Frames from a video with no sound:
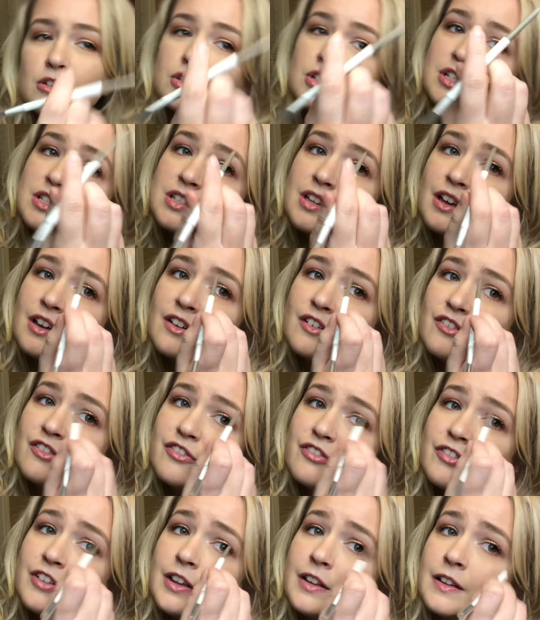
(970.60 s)
just
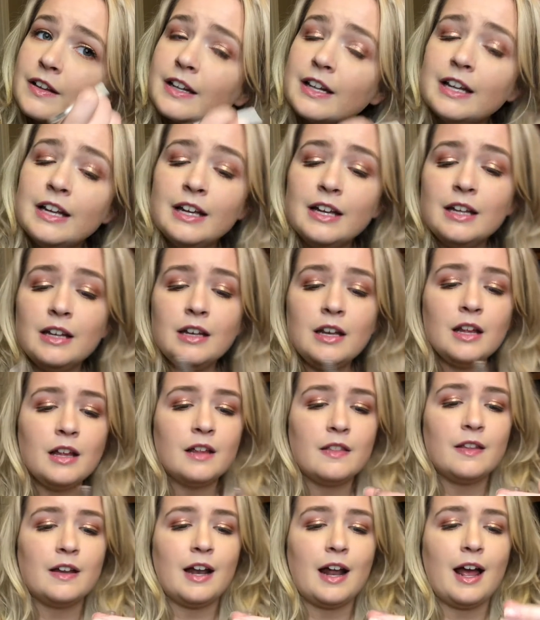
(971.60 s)
fill it in,
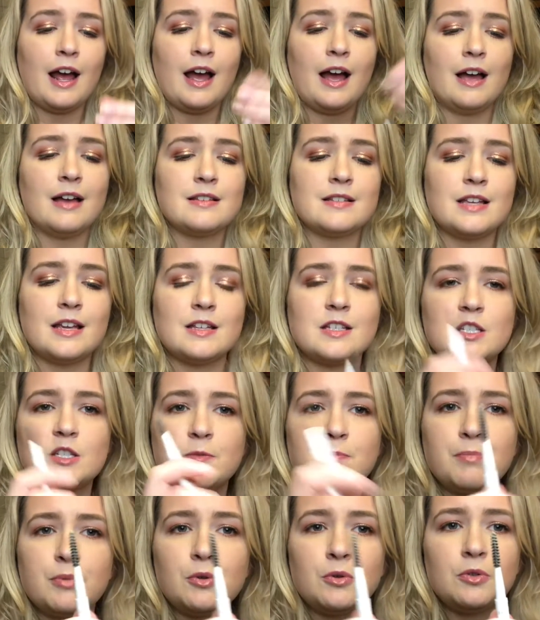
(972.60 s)
then it has a
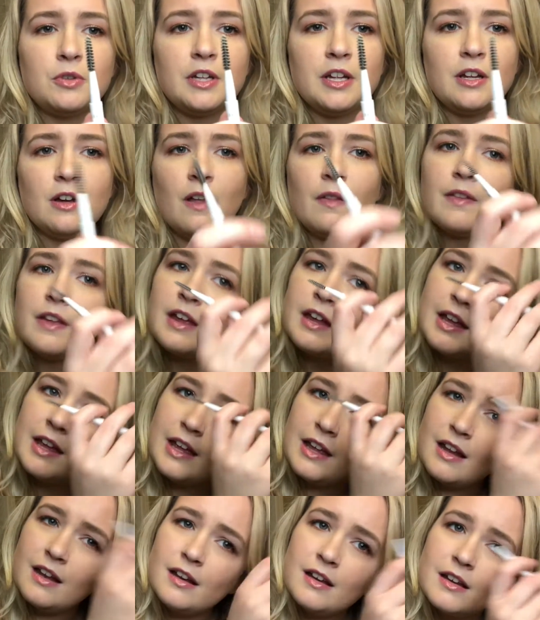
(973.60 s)
spoolie on the
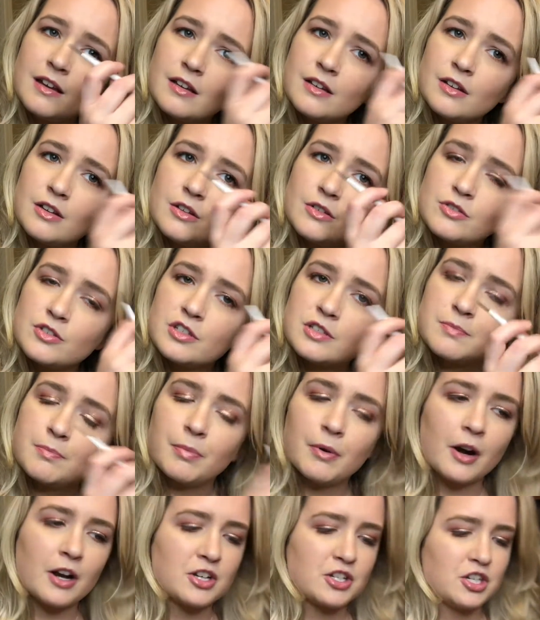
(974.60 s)
end and you just
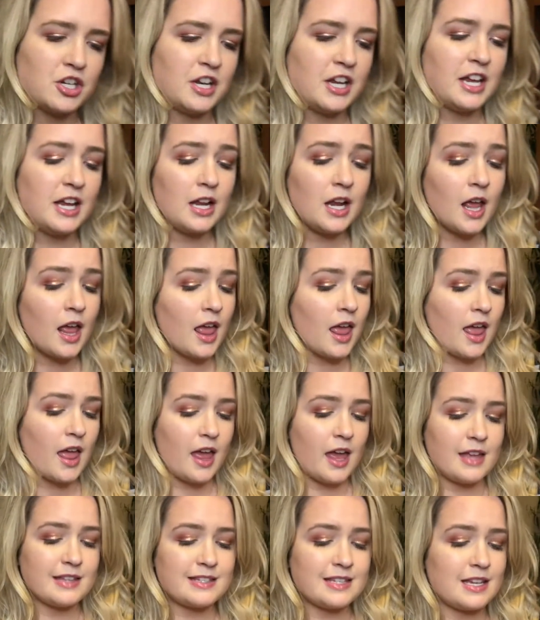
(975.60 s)
brush it in.
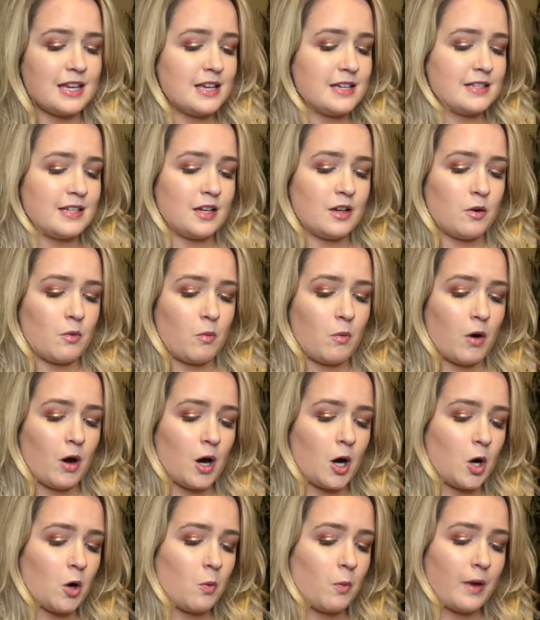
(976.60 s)
It's easy to
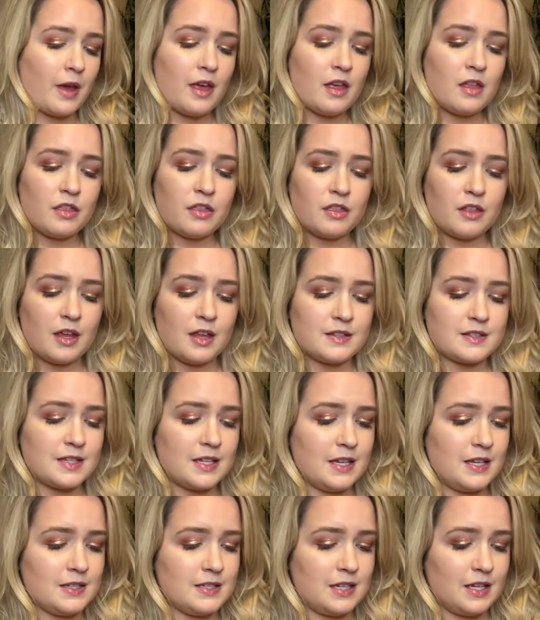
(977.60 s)
work with. It's
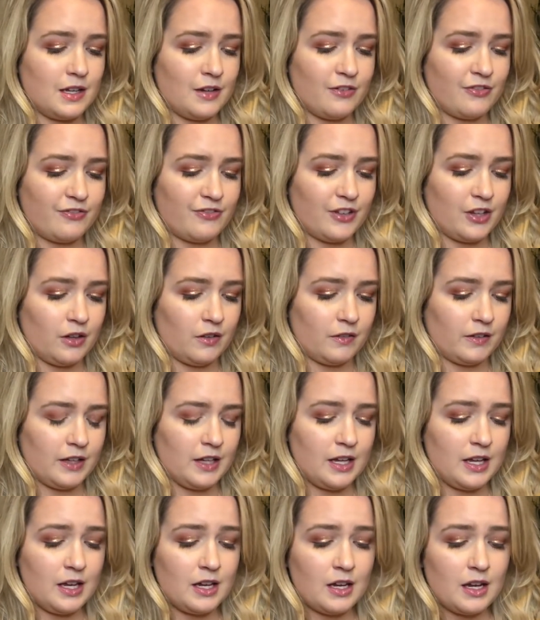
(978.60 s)
easy to fill
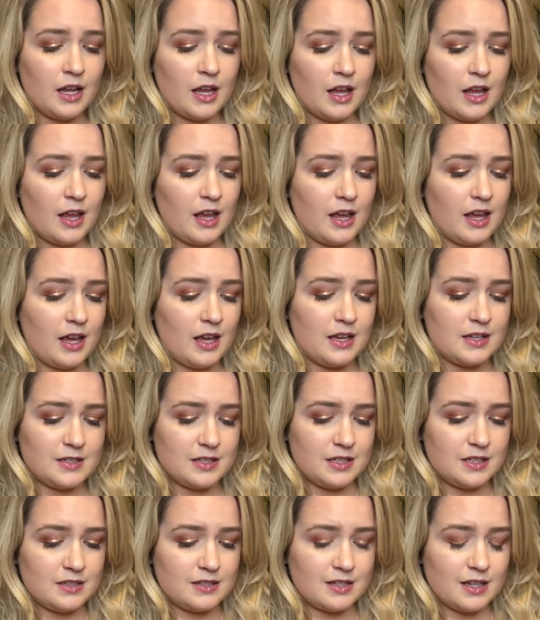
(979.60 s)
in.
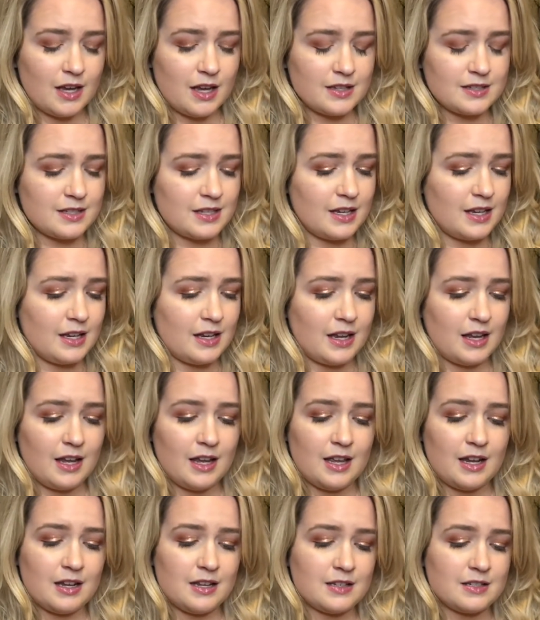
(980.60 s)
Easy does it.
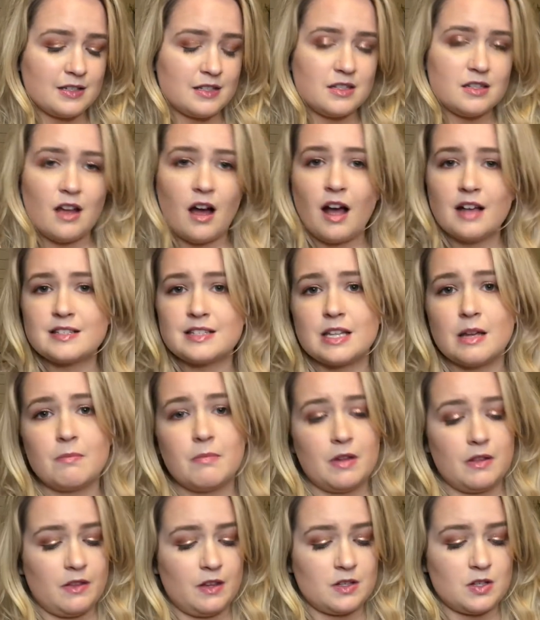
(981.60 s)
It is not
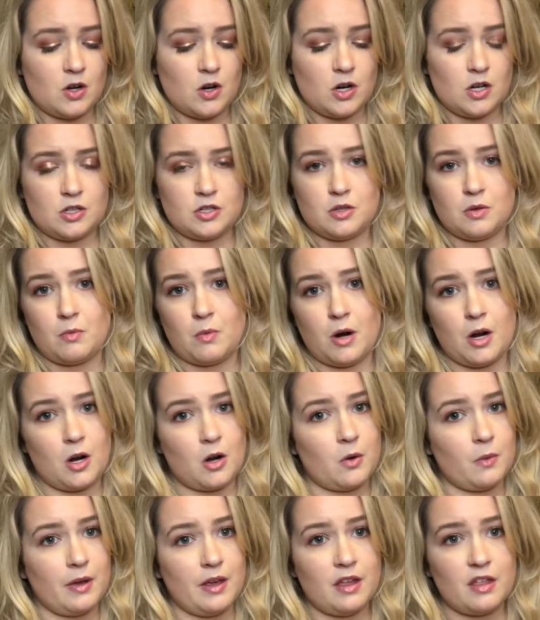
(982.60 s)
something that's hard to work
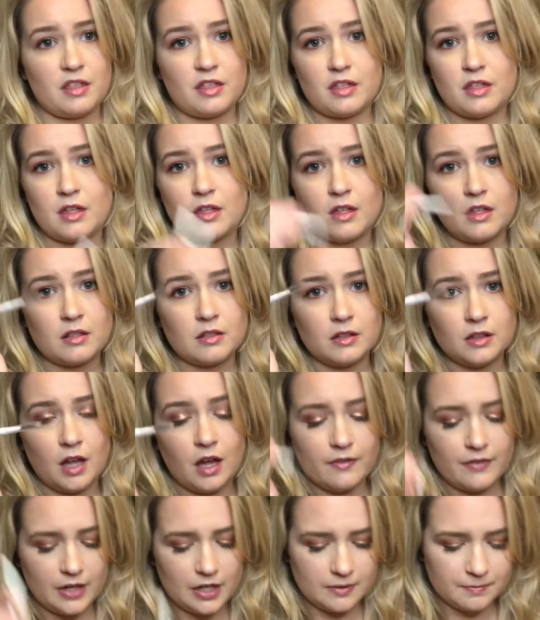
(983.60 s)
with.
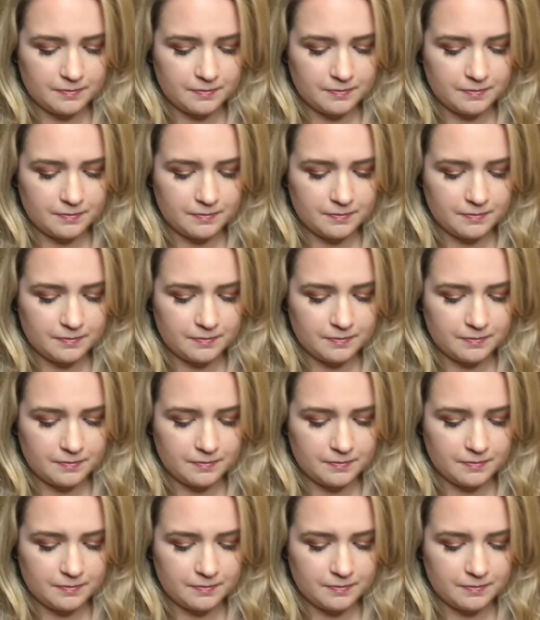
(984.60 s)
Love it.